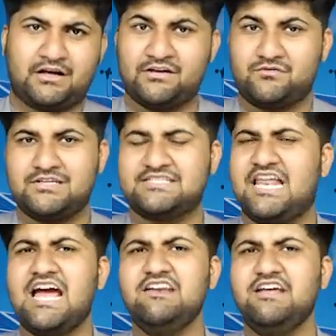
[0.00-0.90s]
The country's
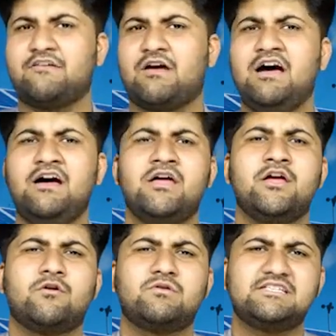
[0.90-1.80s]
land area
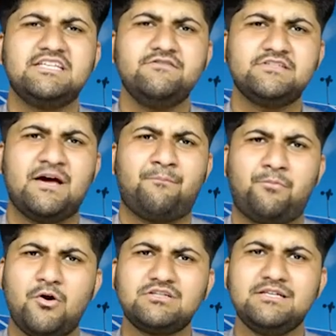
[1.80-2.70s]
receives
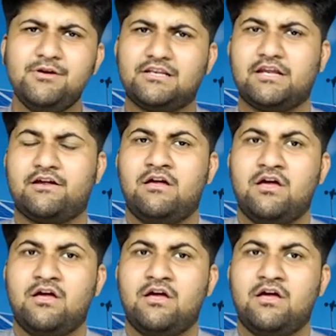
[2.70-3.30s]
approximately